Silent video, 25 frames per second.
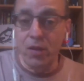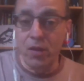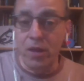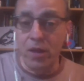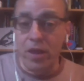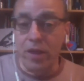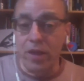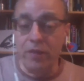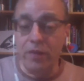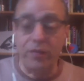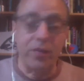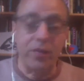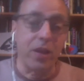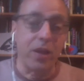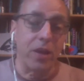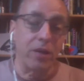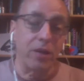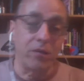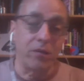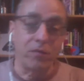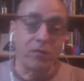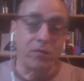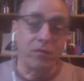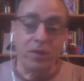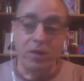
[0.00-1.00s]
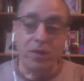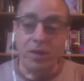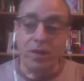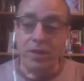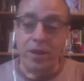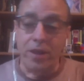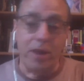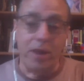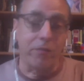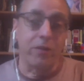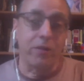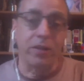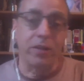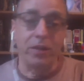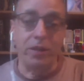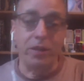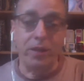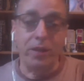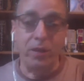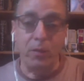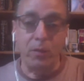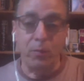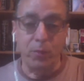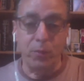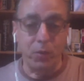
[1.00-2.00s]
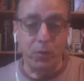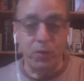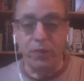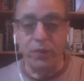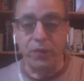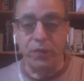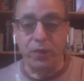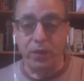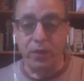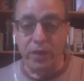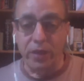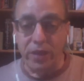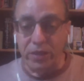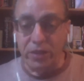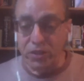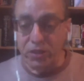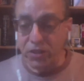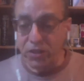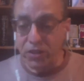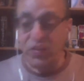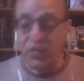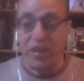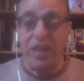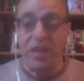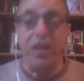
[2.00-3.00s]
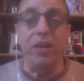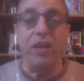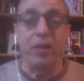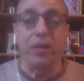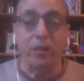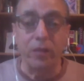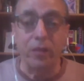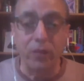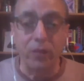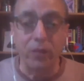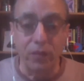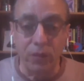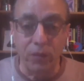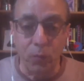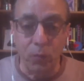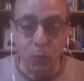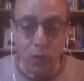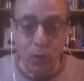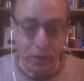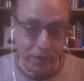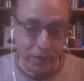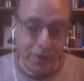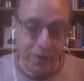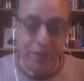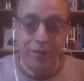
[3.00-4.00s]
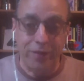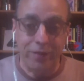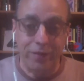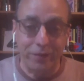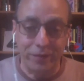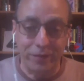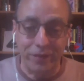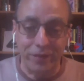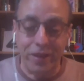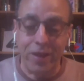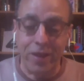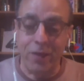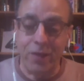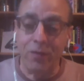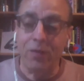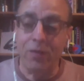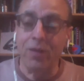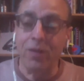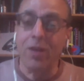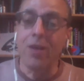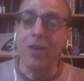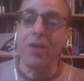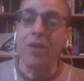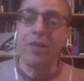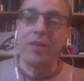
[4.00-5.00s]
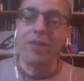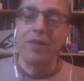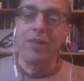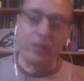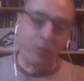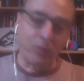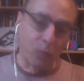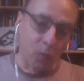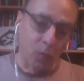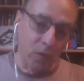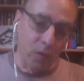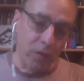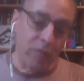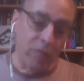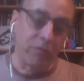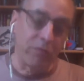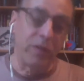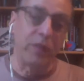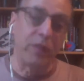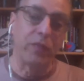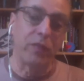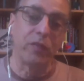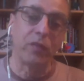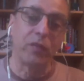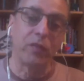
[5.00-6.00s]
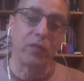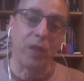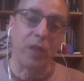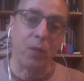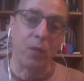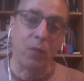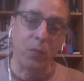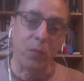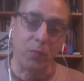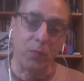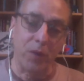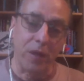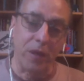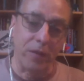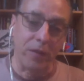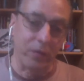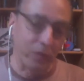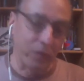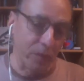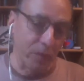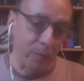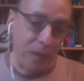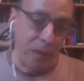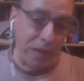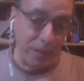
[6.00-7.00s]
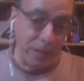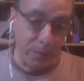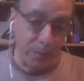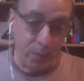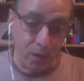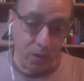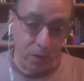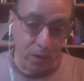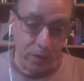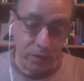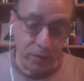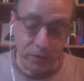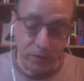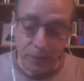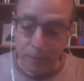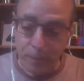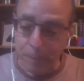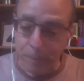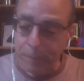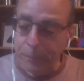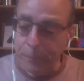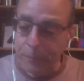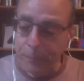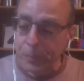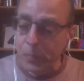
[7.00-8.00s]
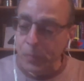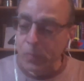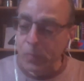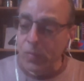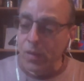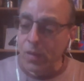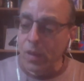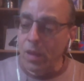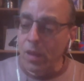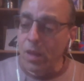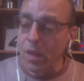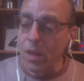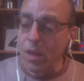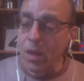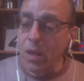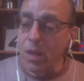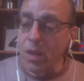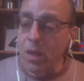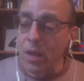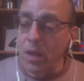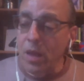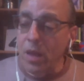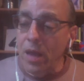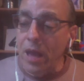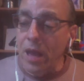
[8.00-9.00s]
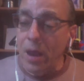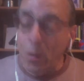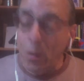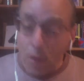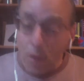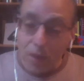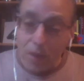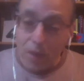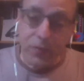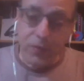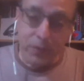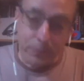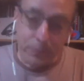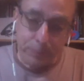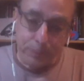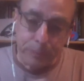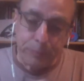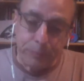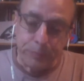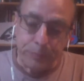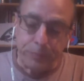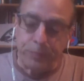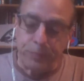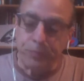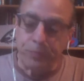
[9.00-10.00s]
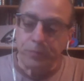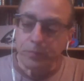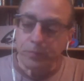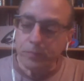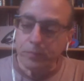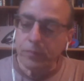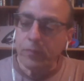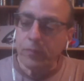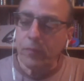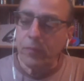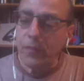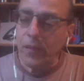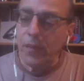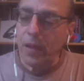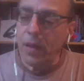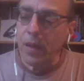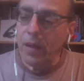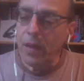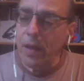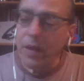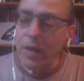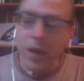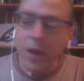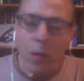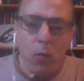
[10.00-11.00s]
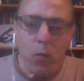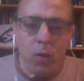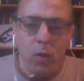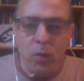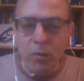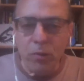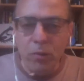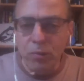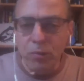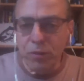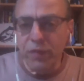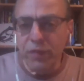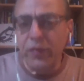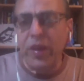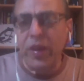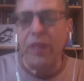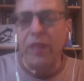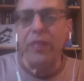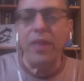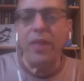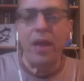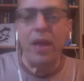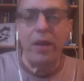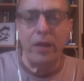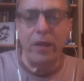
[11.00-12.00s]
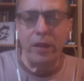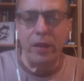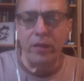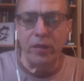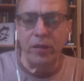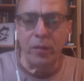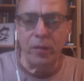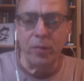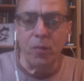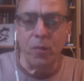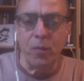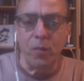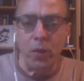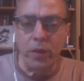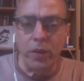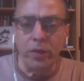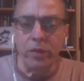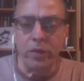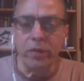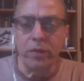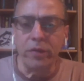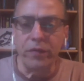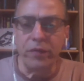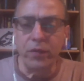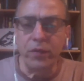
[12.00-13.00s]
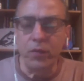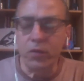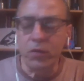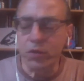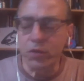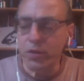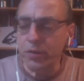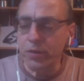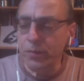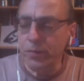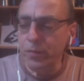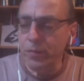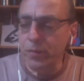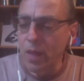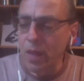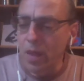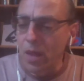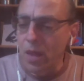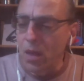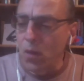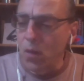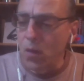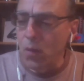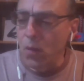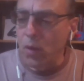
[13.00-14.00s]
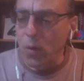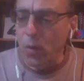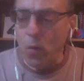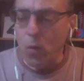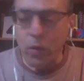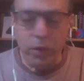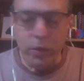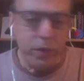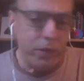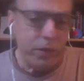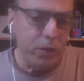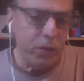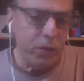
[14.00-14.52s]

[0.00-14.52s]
It's not inherently beautiful. It just is what it is. And that's one of the reasons that we practice the body parts. However, and I will present that at some point in the future, what I wanted to do